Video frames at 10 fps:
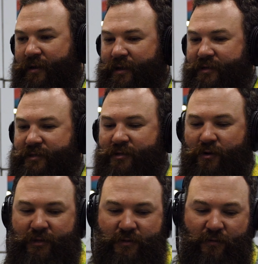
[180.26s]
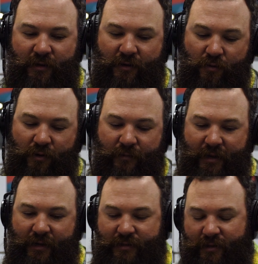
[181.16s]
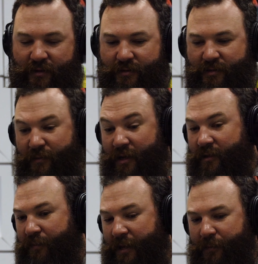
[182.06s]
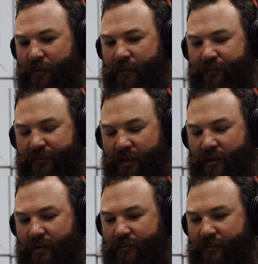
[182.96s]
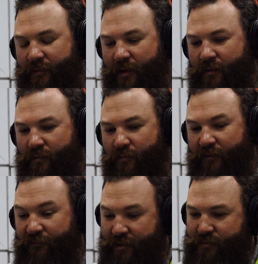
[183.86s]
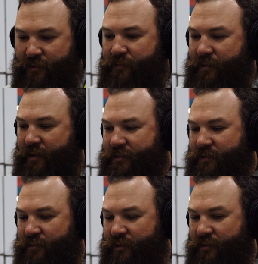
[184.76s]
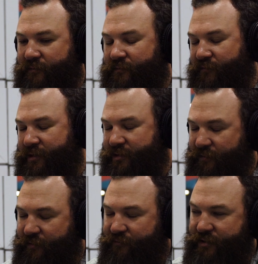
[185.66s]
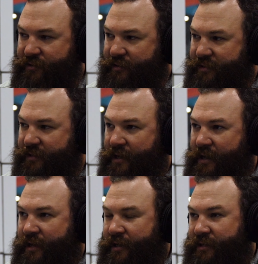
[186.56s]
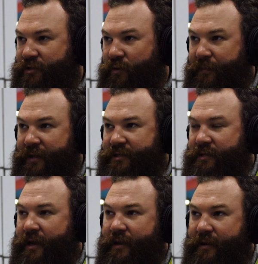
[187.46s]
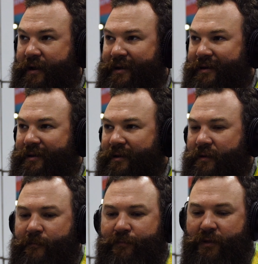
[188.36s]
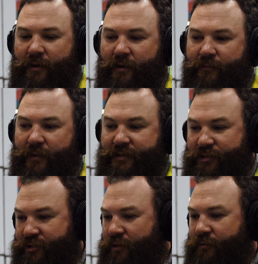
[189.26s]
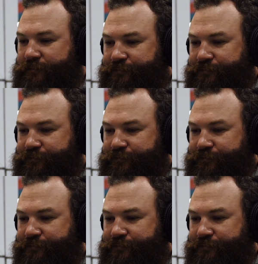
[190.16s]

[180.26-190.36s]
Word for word: and it's just always really cool to me to to meet the people um, that we fish with, but also you know fish different fisheries. So we pitched that idea um, as a show,